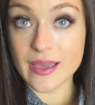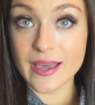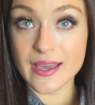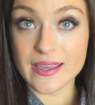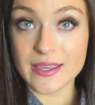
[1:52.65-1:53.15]

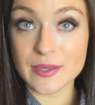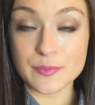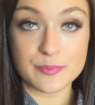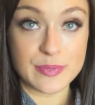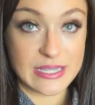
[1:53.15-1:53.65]
I
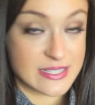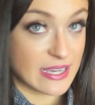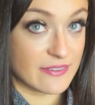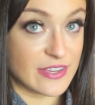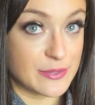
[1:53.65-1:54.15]
paid to
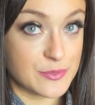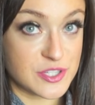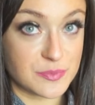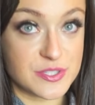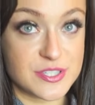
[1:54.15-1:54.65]
have him
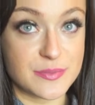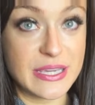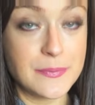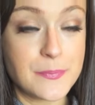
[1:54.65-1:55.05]
shipped to me.